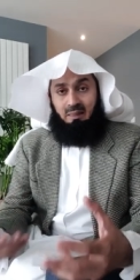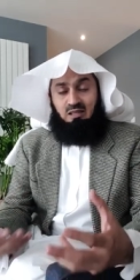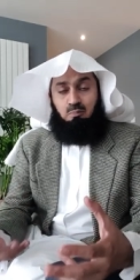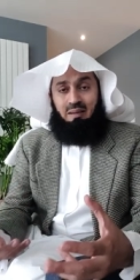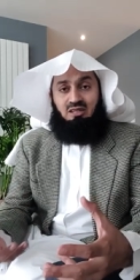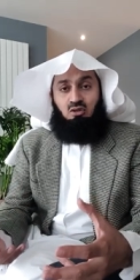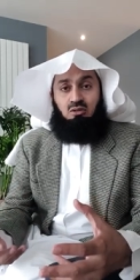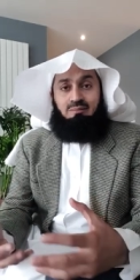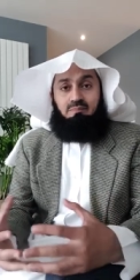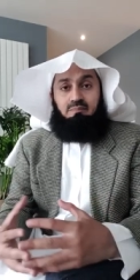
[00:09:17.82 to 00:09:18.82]
It's based
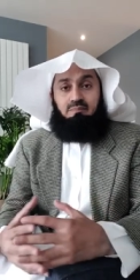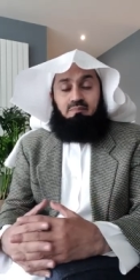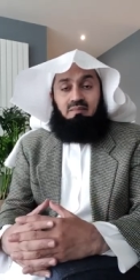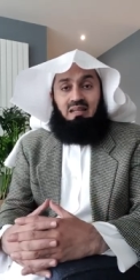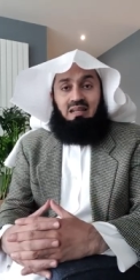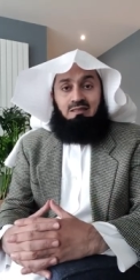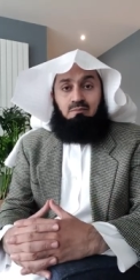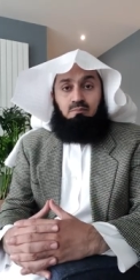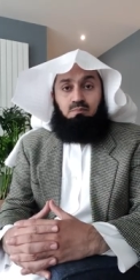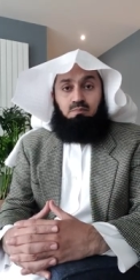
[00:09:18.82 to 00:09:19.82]
on
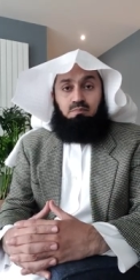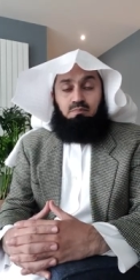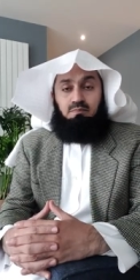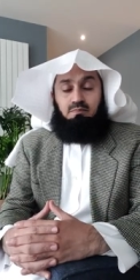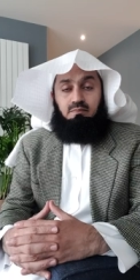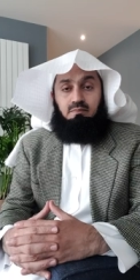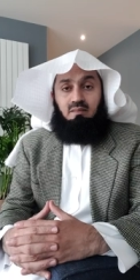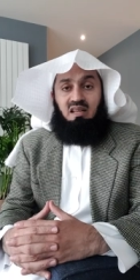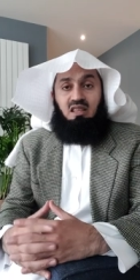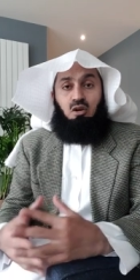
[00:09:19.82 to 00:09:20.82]
um,
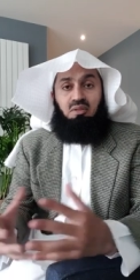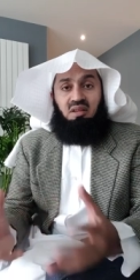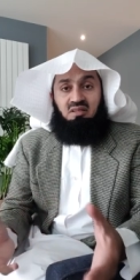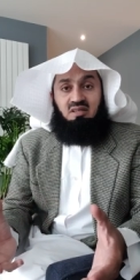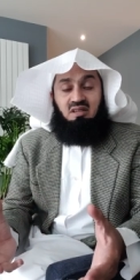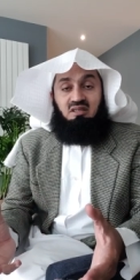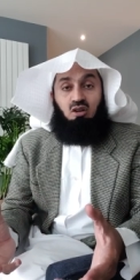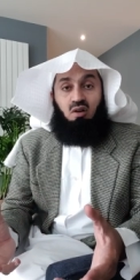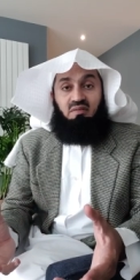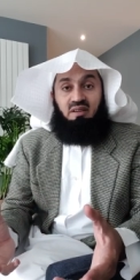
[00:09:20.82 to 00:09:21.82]
the
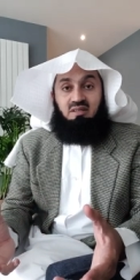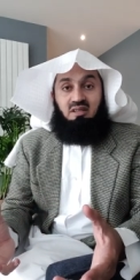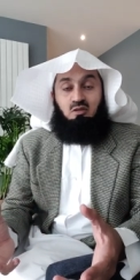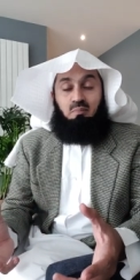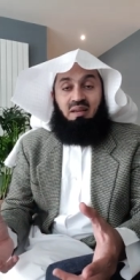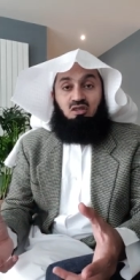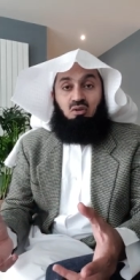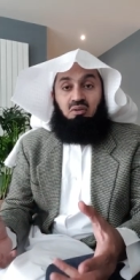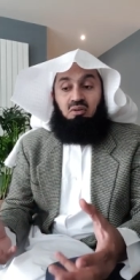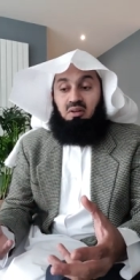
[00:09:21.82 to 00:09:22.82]
authenticity of it. It's
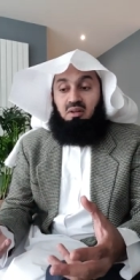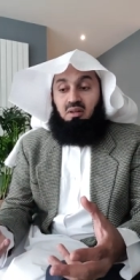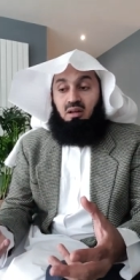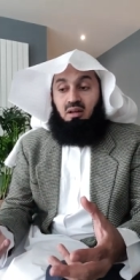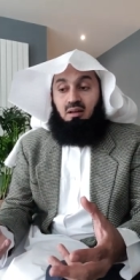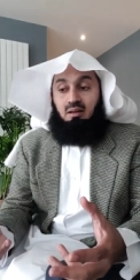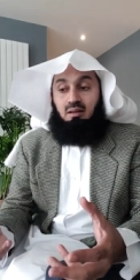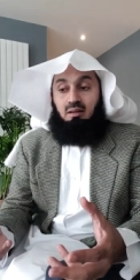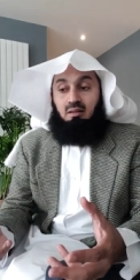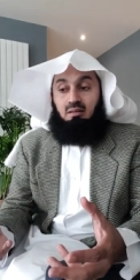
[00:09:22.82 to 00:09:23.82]
based on
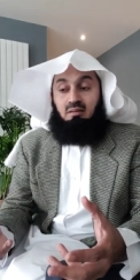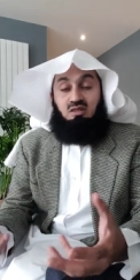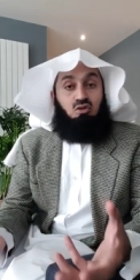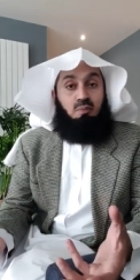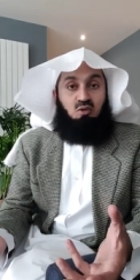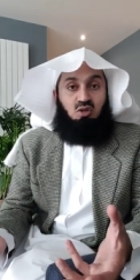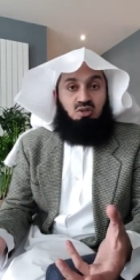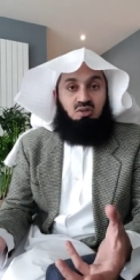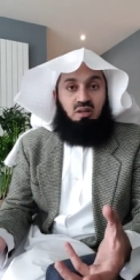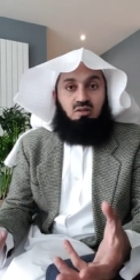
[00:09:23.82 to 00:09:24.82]
uh, the
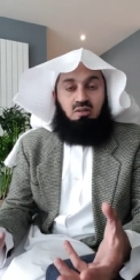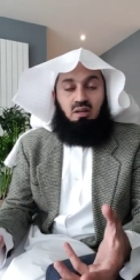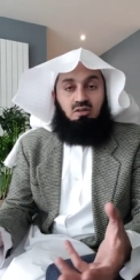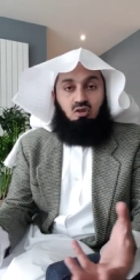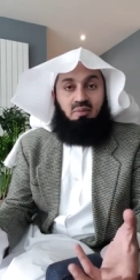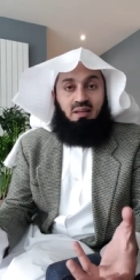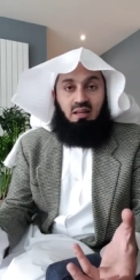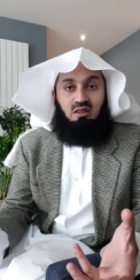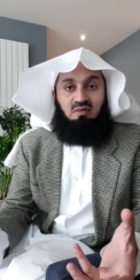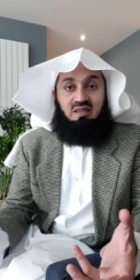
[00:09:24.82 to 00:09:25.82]
scriptures and, and so many
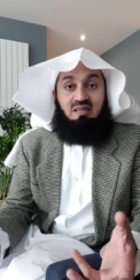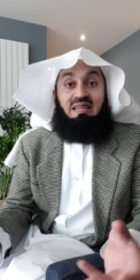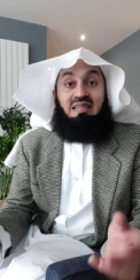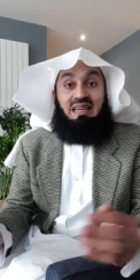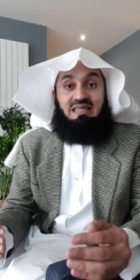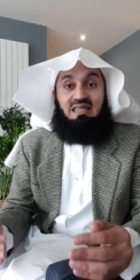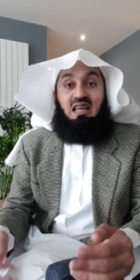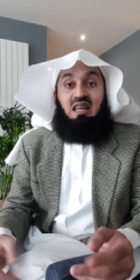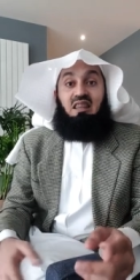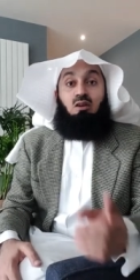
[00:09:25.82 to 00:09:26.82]
other factors. And yes,
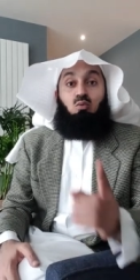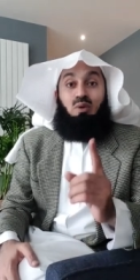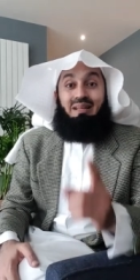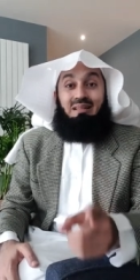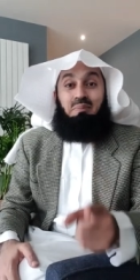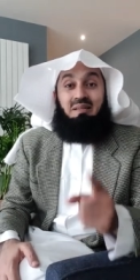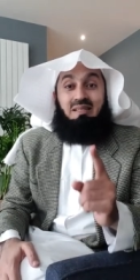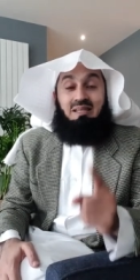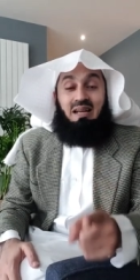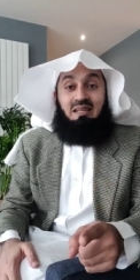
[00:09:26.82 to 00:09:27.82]
there will be
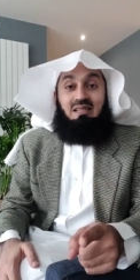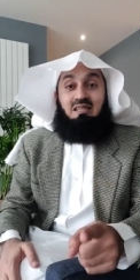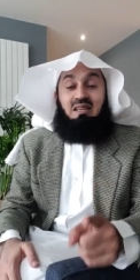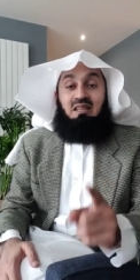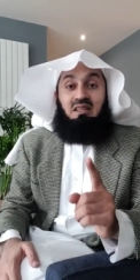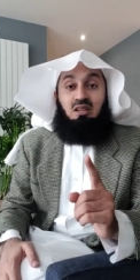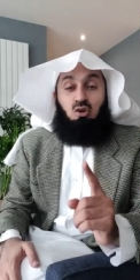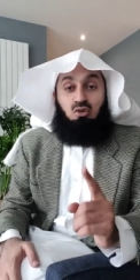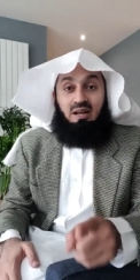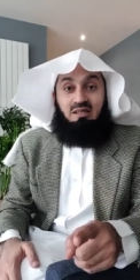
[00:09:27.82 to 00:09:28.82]
signs in the
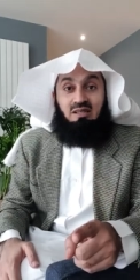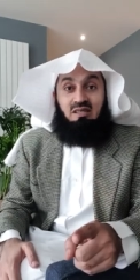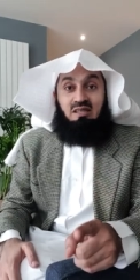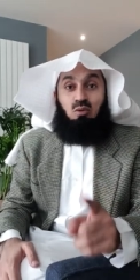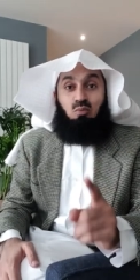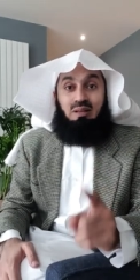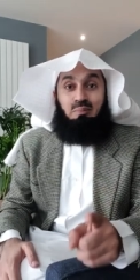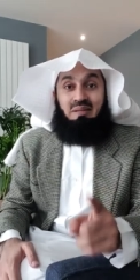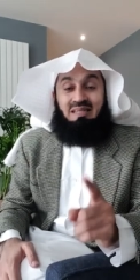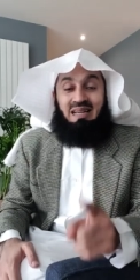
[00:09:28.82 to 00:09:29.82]
horizons, there will
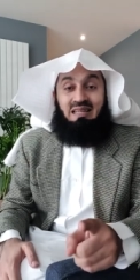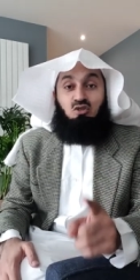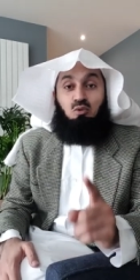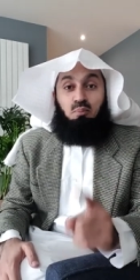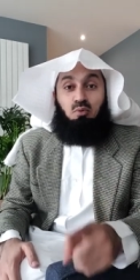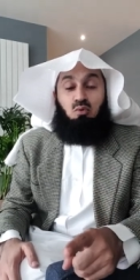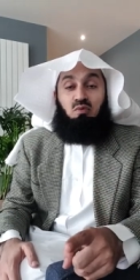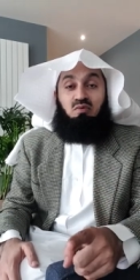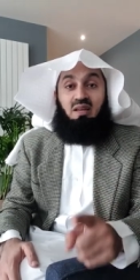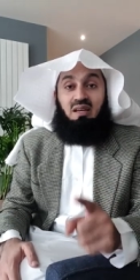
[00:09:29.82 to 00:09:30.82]
be signs to
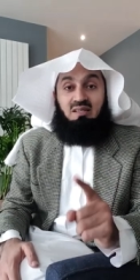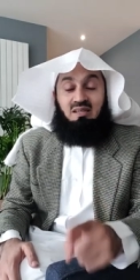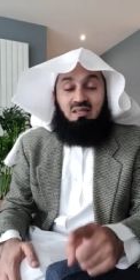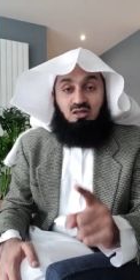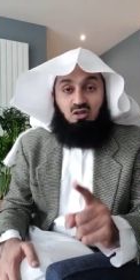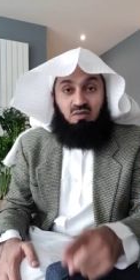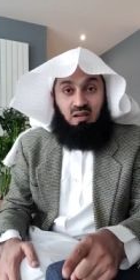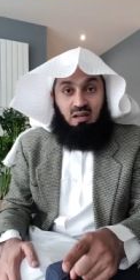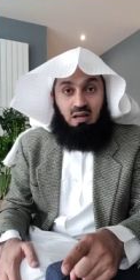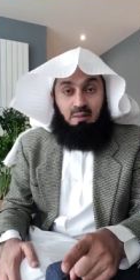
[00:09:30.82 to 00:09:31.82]
prove the existence of
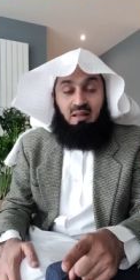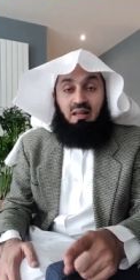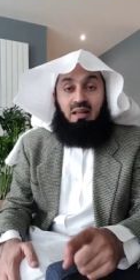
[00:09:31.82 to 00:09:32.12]
Allah.